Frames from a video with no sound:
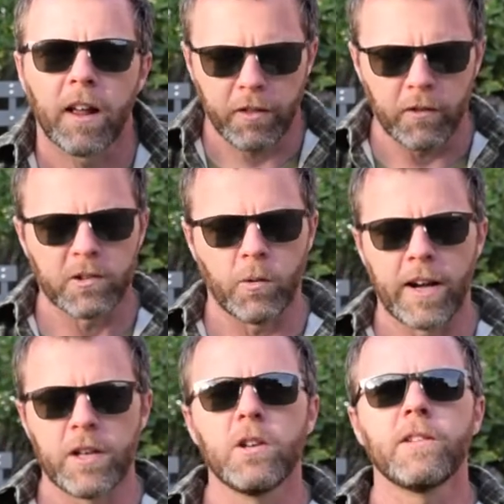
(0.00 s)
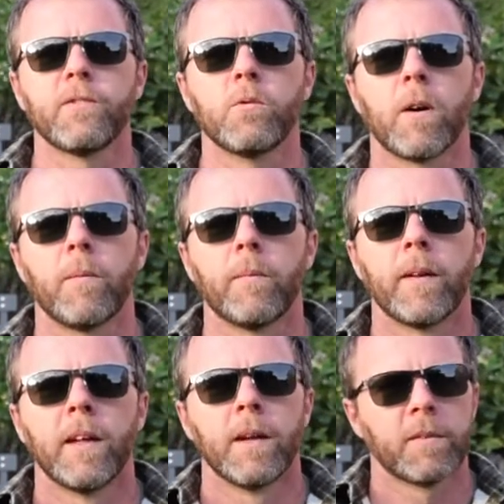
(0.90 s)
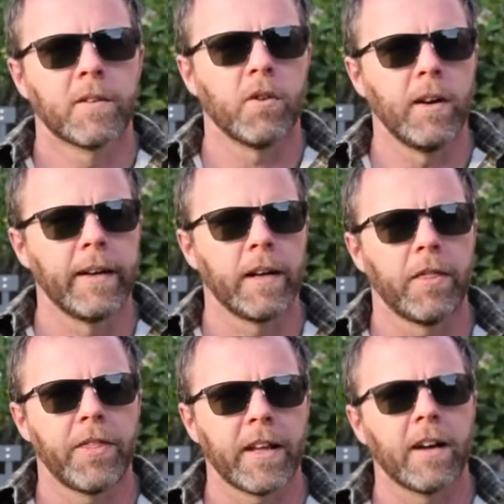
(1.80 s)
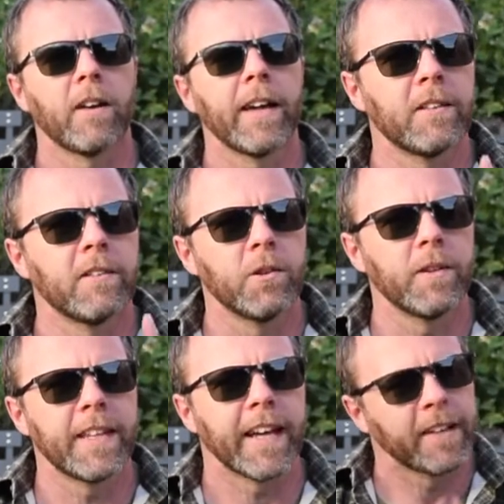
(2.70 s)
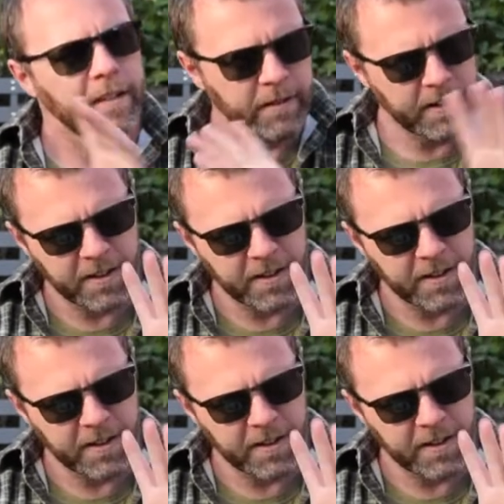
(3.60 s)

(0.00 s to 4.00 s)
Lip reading: I thought it was quite a useful one, because I've got a little thing I'd like do at the end.